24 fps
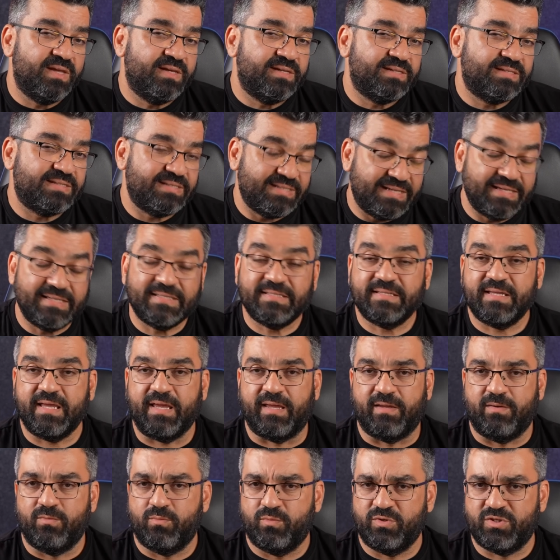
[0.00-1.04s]

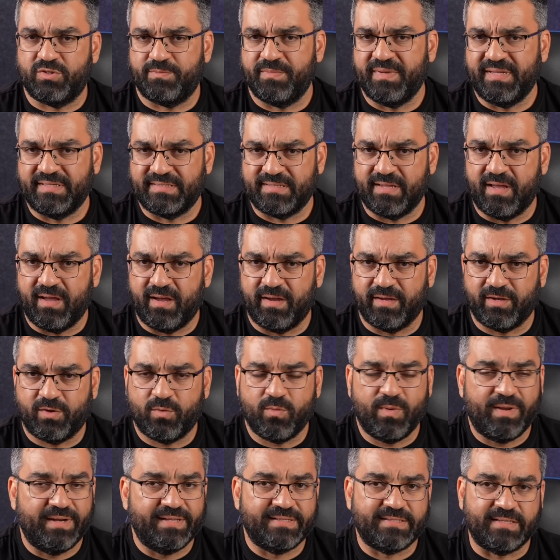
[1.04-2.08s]
6K, which means high
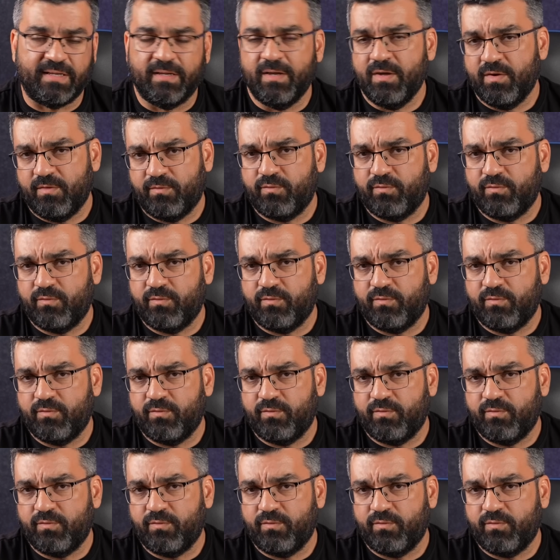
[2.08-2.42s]
quality.